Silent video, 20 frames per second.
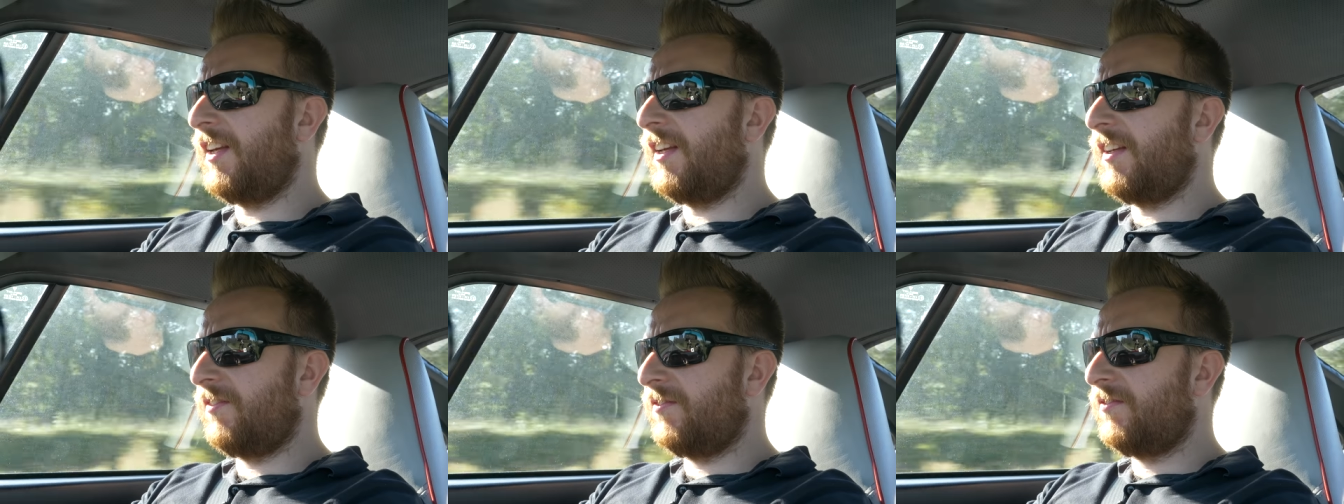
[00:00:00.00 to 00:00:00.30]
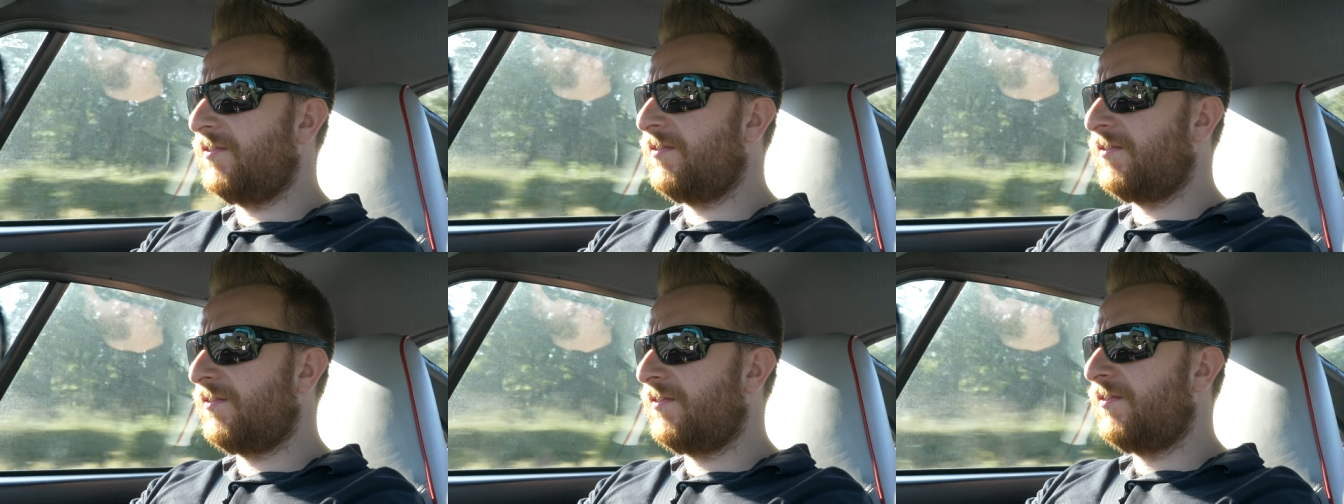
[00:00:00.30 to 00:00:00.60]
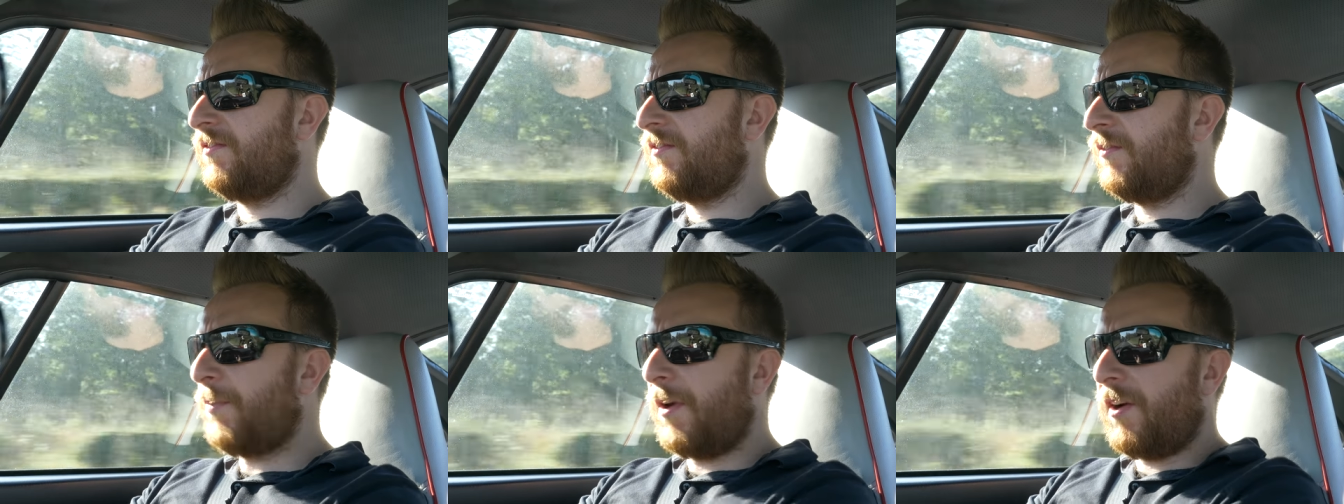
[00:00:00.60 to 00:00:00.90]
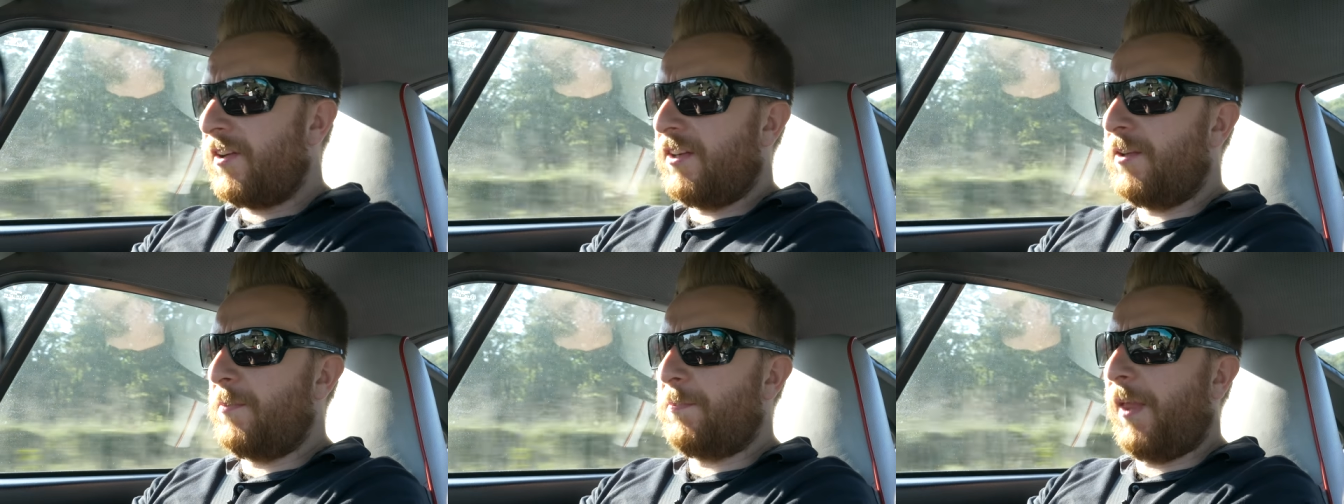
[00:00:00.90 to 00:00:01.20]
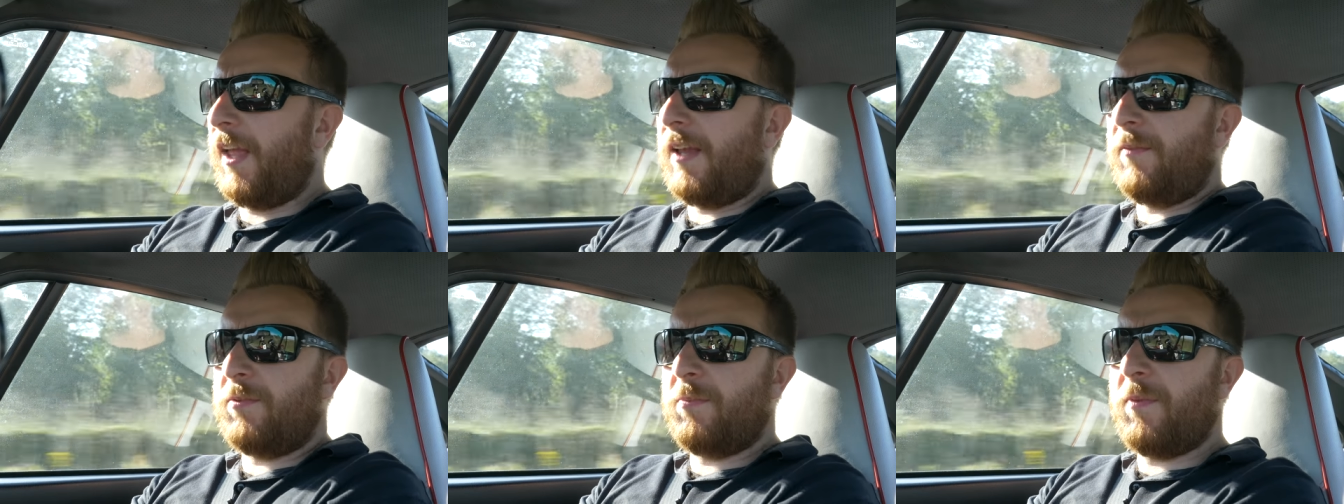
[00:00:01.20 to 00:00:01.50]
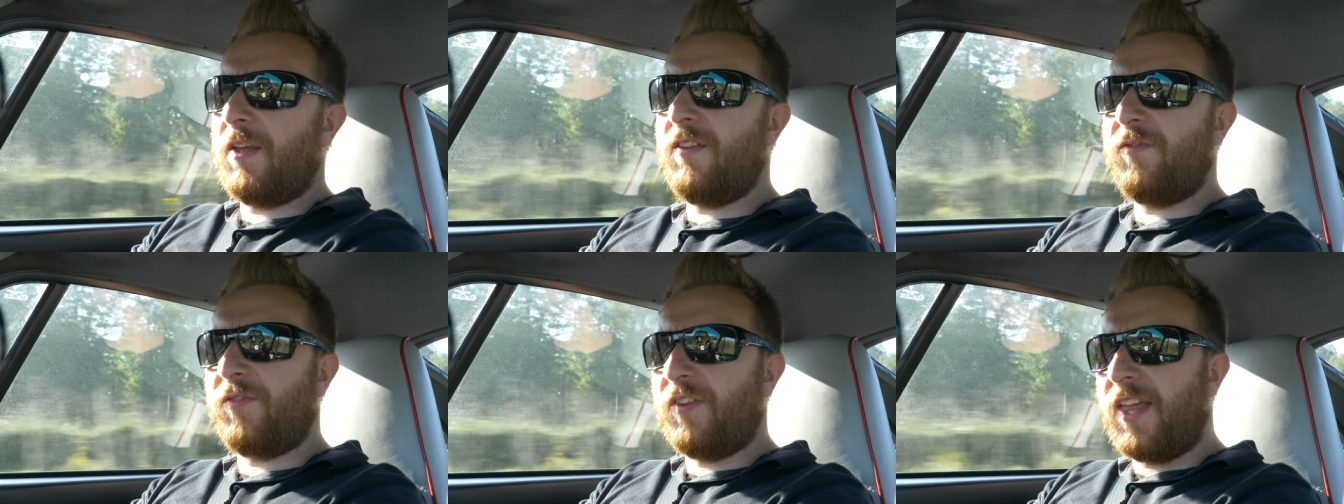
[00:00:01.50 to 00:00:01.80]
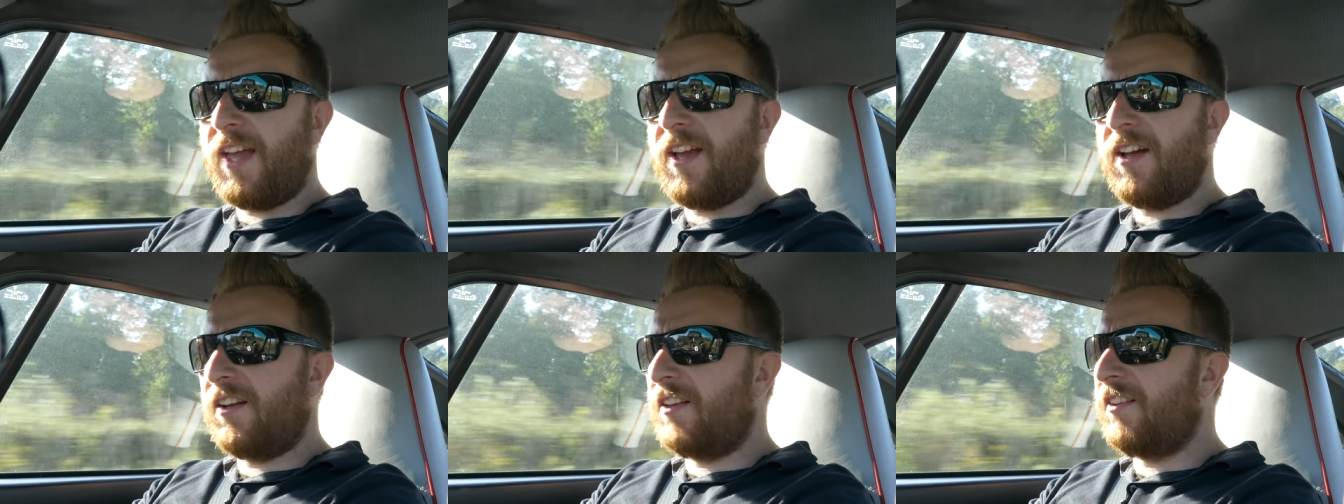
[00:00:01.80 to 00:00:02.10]
Yeah. Apparently you blamed me
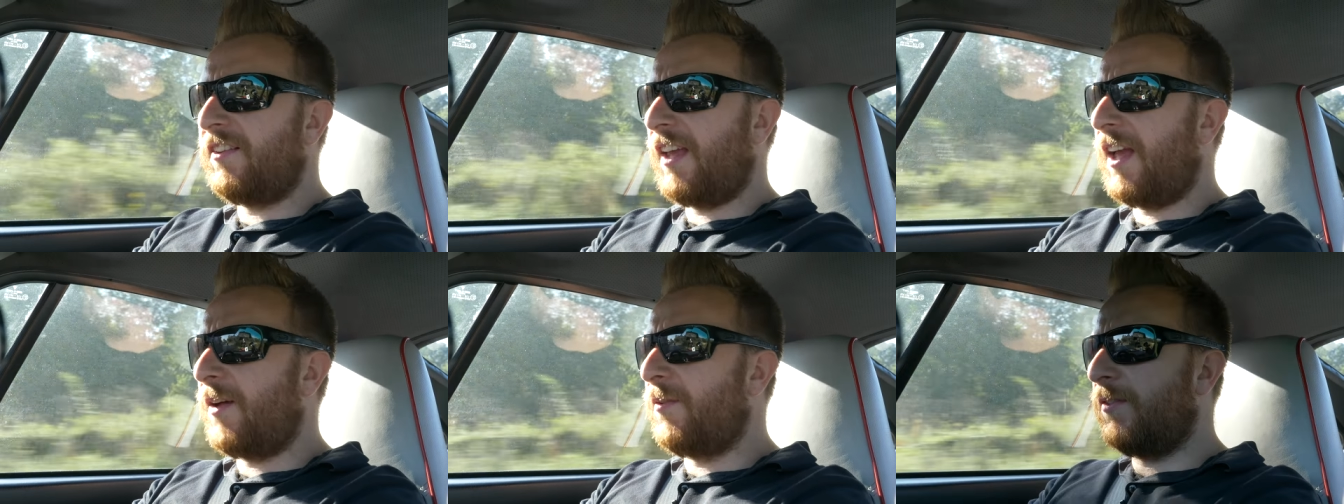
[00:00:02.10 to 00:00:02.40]
for that. I don't think